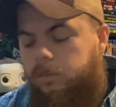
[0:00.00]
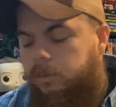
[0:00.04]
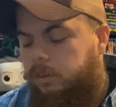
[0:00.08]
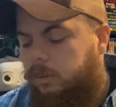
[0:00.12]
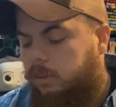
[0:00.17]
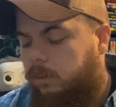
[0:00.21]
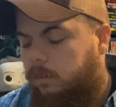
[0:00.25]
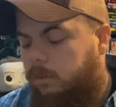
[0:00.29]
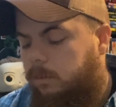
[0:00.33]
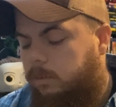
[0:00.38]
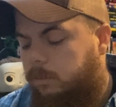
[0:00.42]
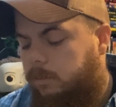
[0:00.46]

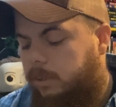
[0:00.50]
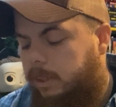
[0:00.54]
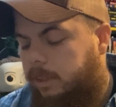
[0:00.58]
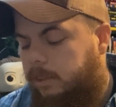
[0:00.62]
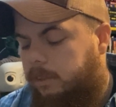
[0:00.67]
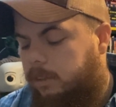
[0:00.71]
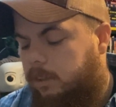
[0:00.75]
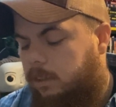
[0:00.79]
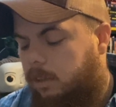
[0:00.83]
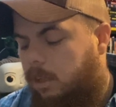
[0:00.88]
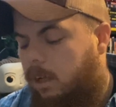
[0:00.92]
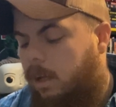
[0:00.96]
so
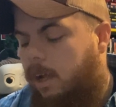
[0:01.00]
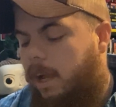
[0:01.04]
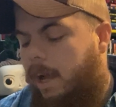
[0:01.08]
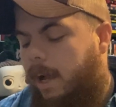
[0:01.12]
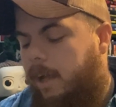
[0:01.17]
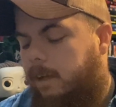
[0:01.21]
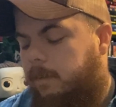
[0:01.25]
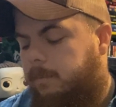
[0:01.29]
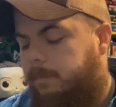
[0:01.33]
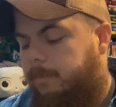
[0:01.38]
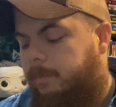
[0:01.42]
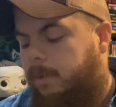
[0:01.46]
thanks a lot,
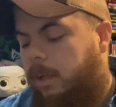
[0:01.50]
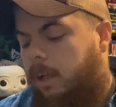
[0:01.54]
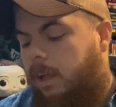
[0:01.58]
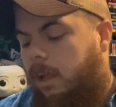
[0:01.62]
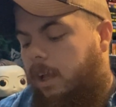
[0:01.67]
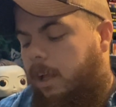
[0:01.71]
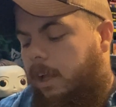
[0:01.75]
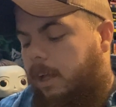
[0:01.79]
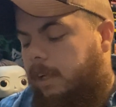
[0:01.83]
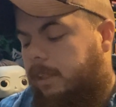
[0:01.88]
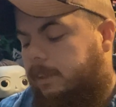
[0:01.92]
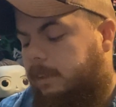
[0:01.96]
Adam,
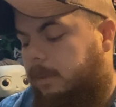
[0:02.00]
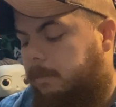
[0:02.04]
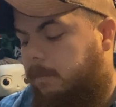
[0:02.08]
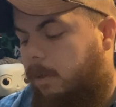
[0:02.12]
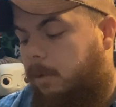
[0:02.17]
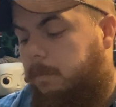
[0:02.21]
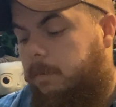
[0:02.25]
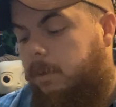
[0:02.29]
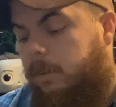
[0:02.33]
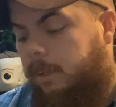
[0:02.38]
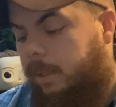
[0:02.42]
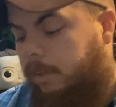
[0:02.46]
because I'm not gonna be able to